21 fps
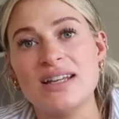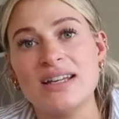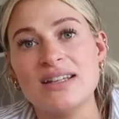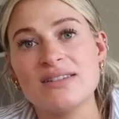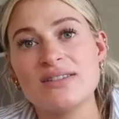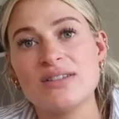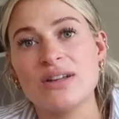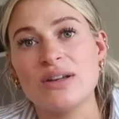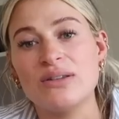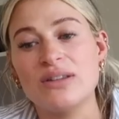it,
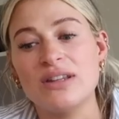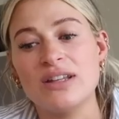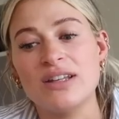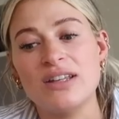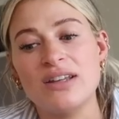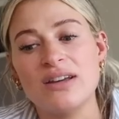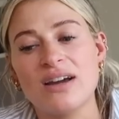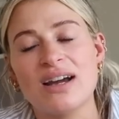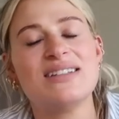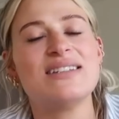so
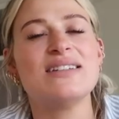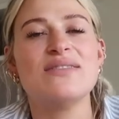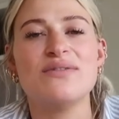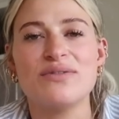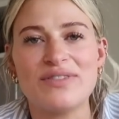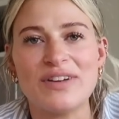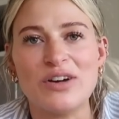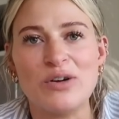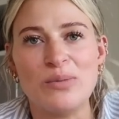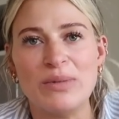that I didn't
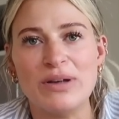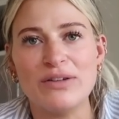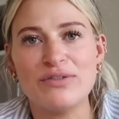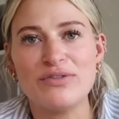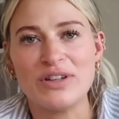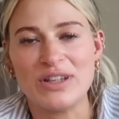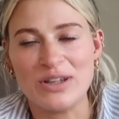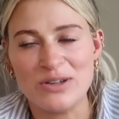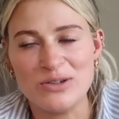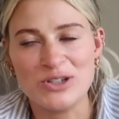film it
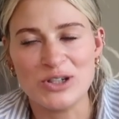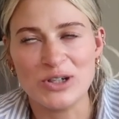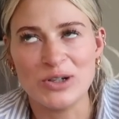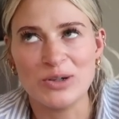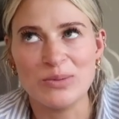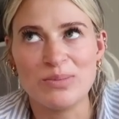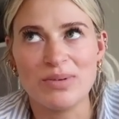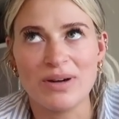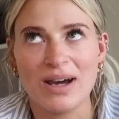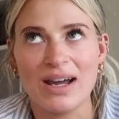for
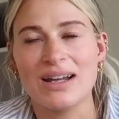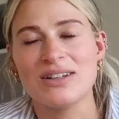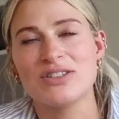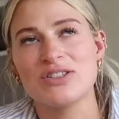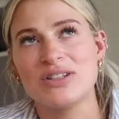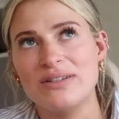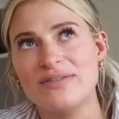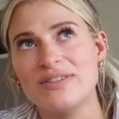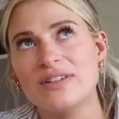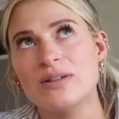YouTube. I
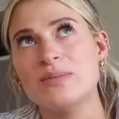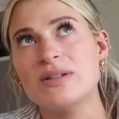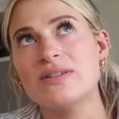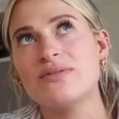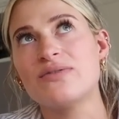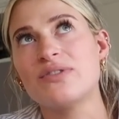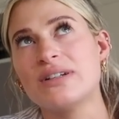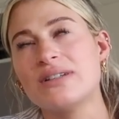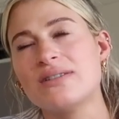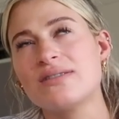actually filmed
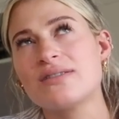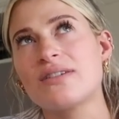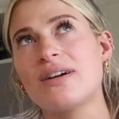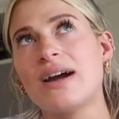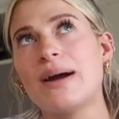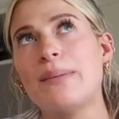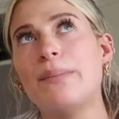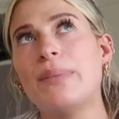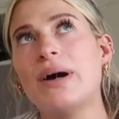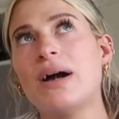it for
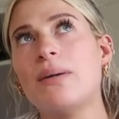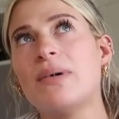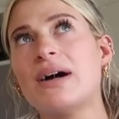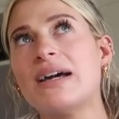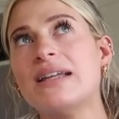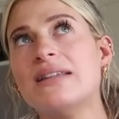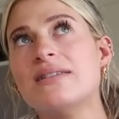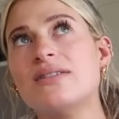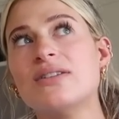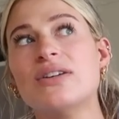Instagram, but I
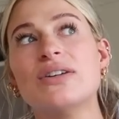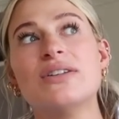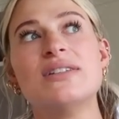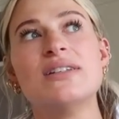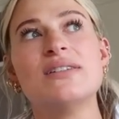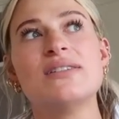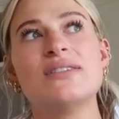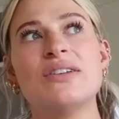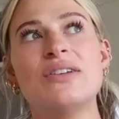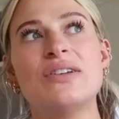might insert
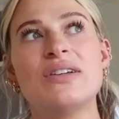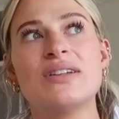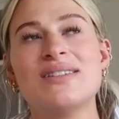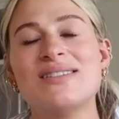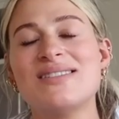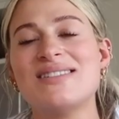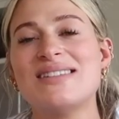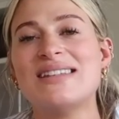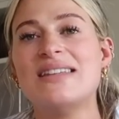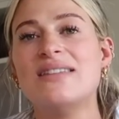it so you can
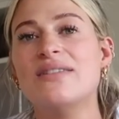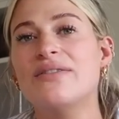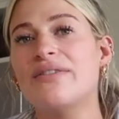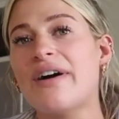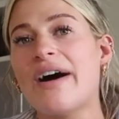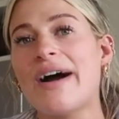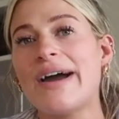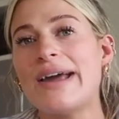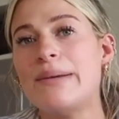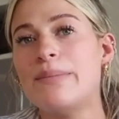see the
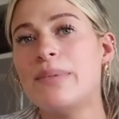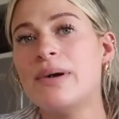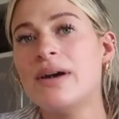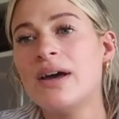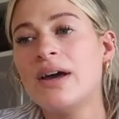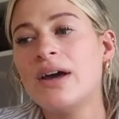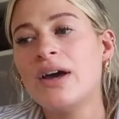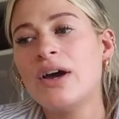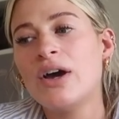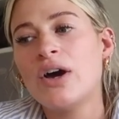vibe
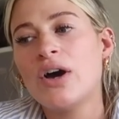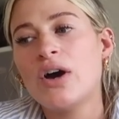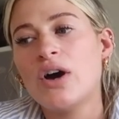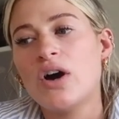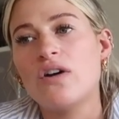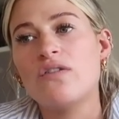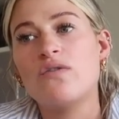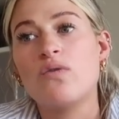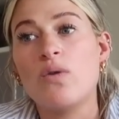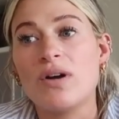
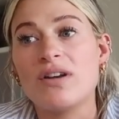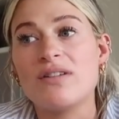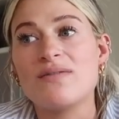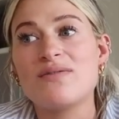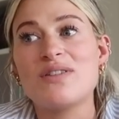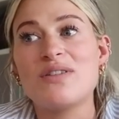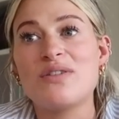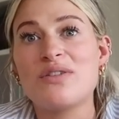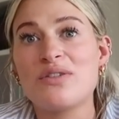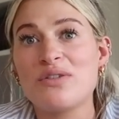of one
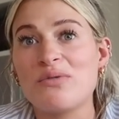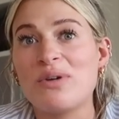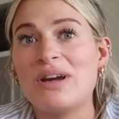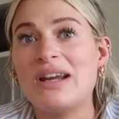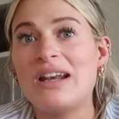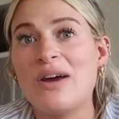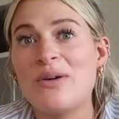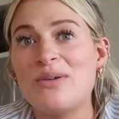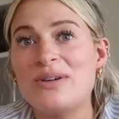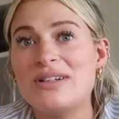of the
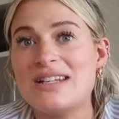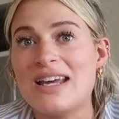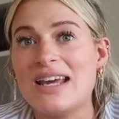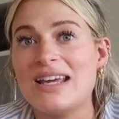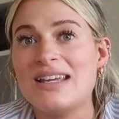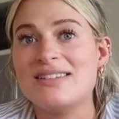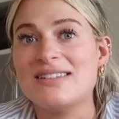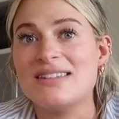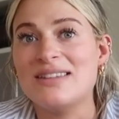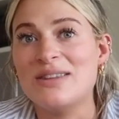three lower
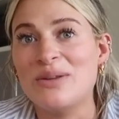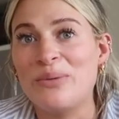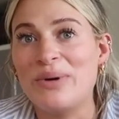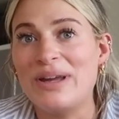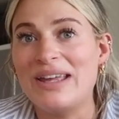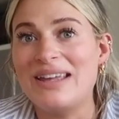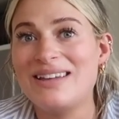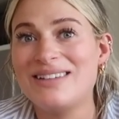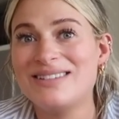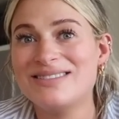days in the
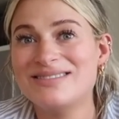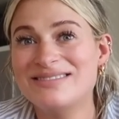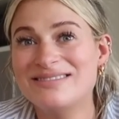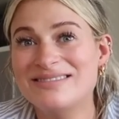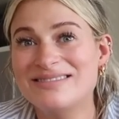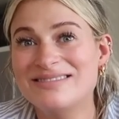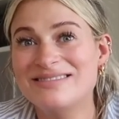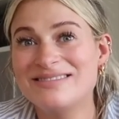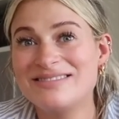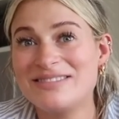week,
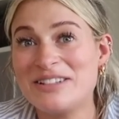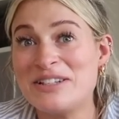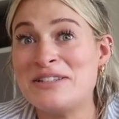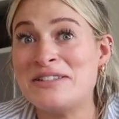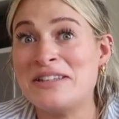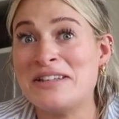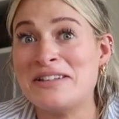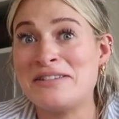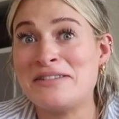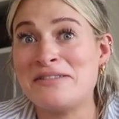because
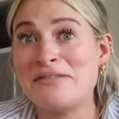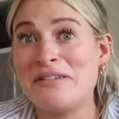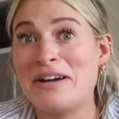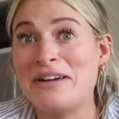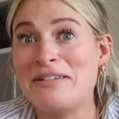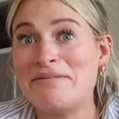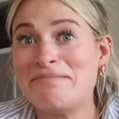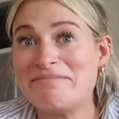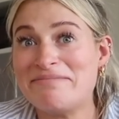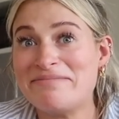there's three.